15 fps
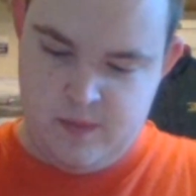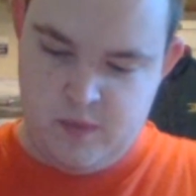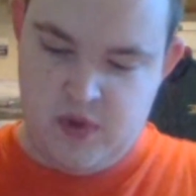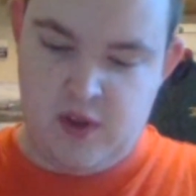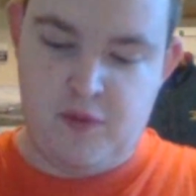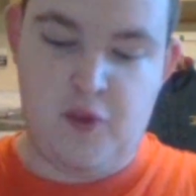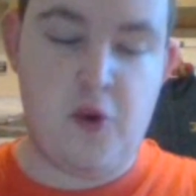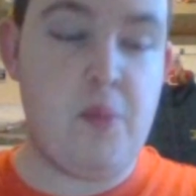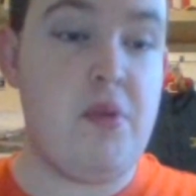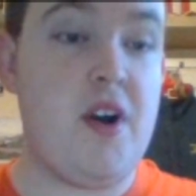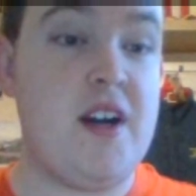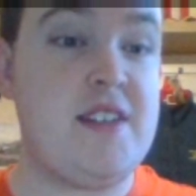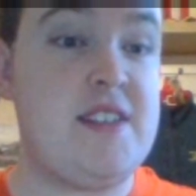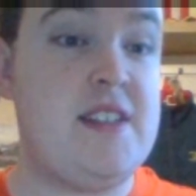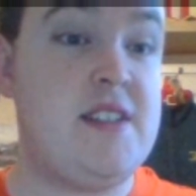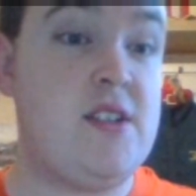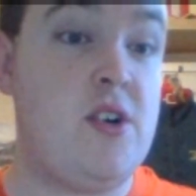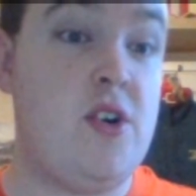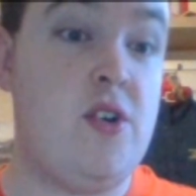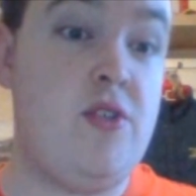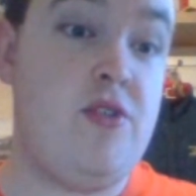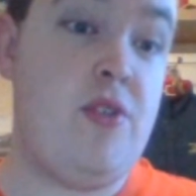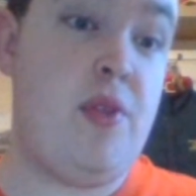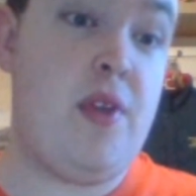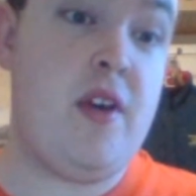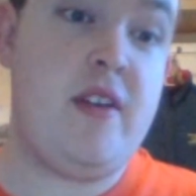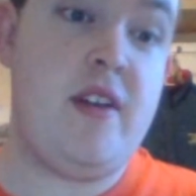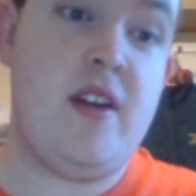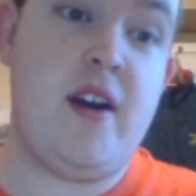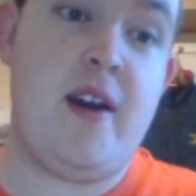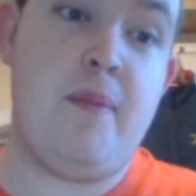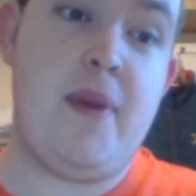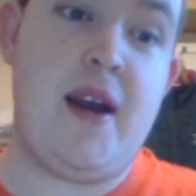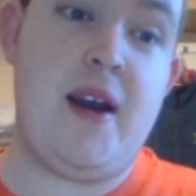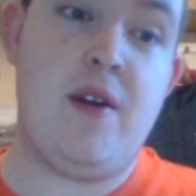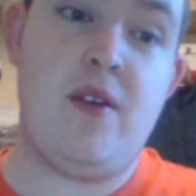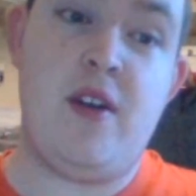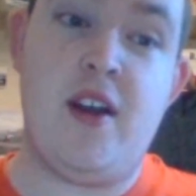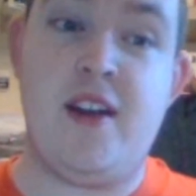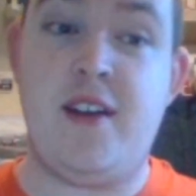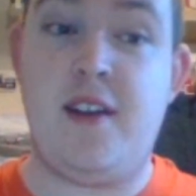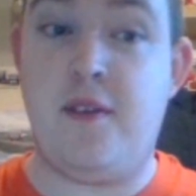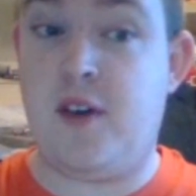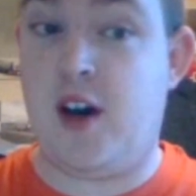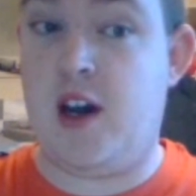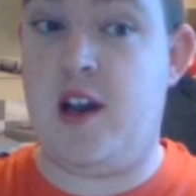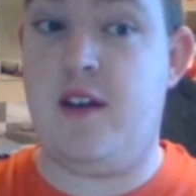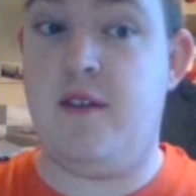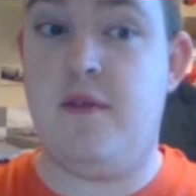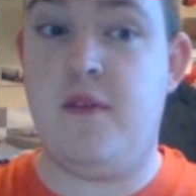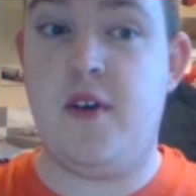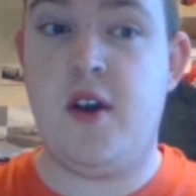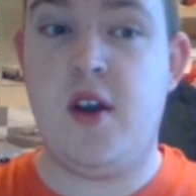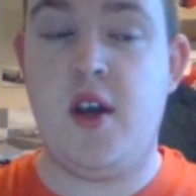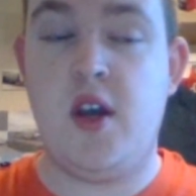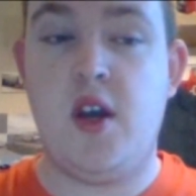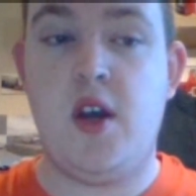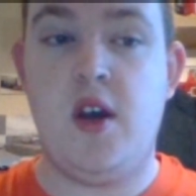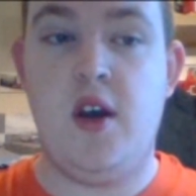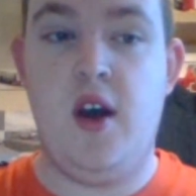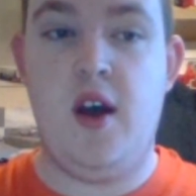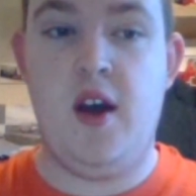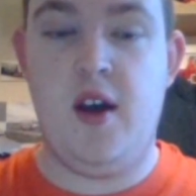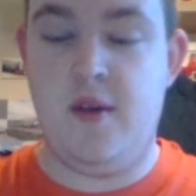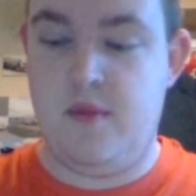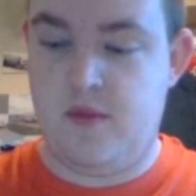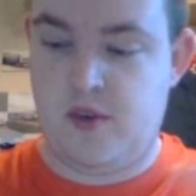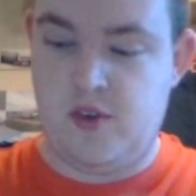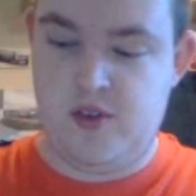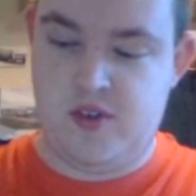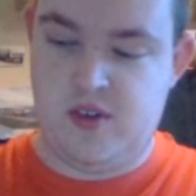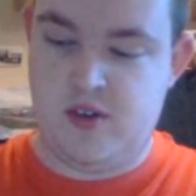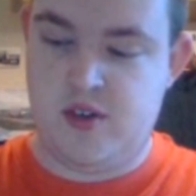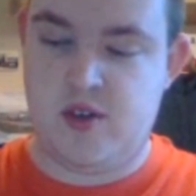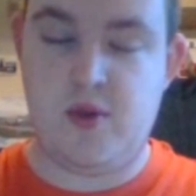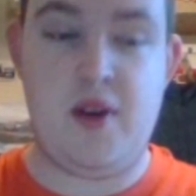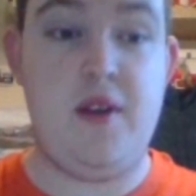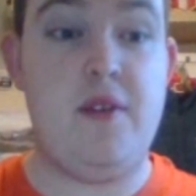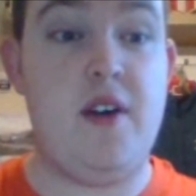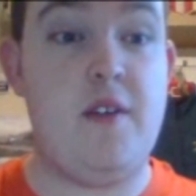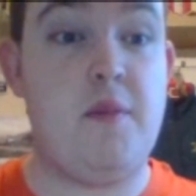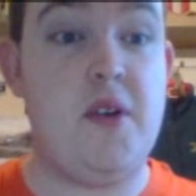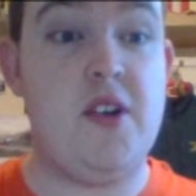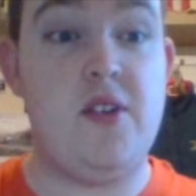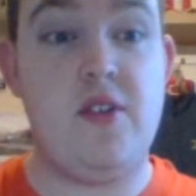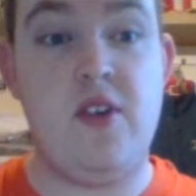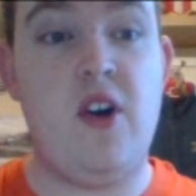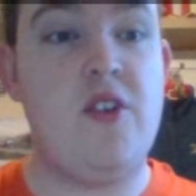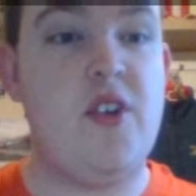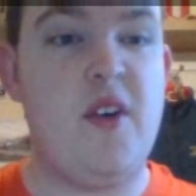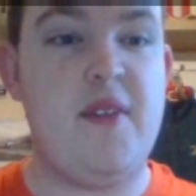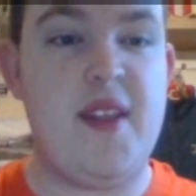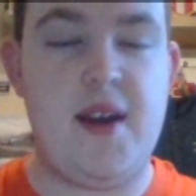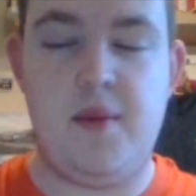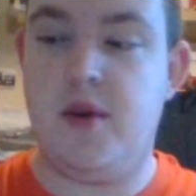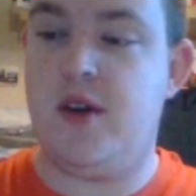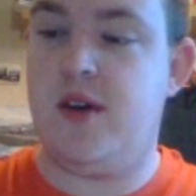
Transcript: but the full price is £139.95. Of course, you've got 25 quid knocked off that.